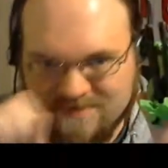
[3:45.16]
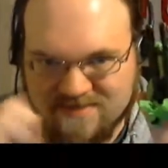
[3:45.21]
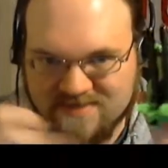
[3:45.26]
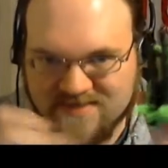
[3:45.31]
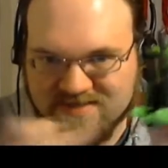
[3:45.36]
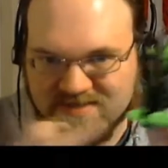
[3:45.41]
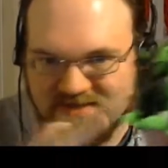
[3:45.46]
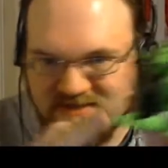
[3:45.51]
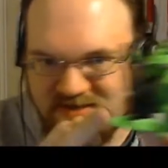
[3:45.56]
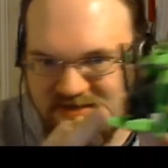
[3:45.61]

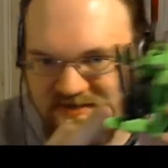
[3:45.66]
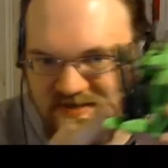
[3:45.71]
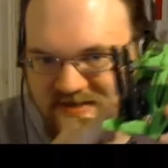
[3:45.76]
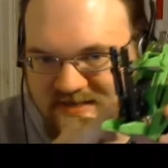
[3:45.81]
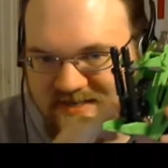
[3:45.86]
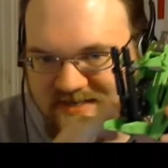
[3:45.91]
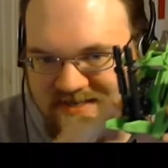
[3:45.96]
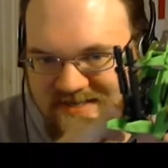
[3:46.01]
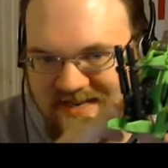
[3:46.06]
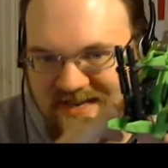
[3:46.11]
the turret
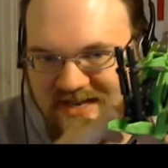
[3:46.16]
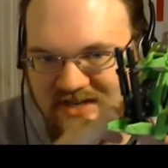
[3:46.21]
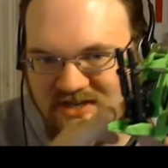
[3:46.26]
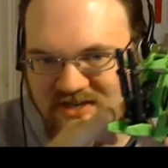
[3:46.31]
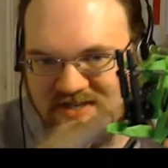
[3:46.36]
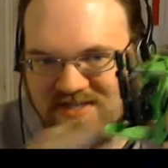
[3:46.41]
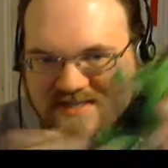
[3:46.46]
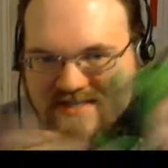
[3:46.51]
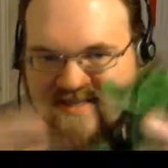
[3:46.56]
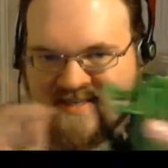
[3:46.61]
is
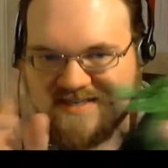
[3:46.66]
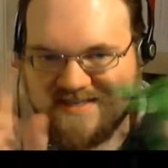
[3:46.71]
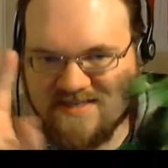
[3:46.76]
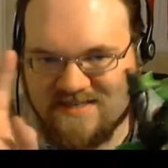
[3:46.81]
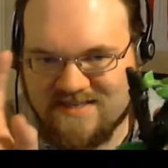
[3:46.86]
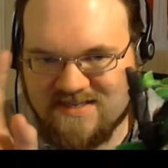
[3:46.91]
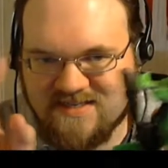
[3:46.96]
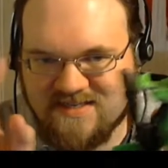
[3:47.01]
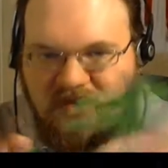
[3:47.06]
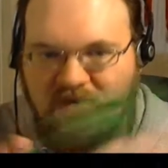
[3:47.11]
actually
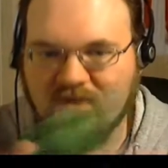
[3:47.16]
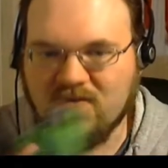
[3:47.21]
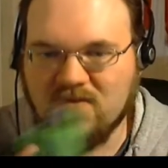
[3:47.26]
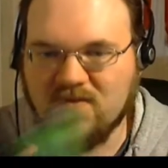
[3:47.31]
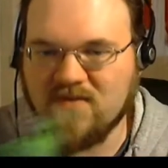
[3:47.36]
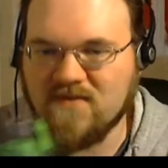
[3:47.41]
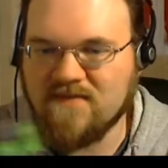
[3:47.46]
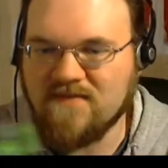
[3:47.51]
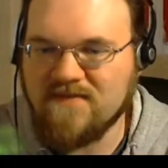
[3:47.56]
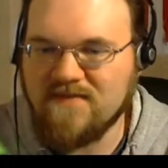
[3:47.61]
the
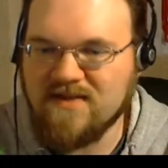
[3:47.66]
toe,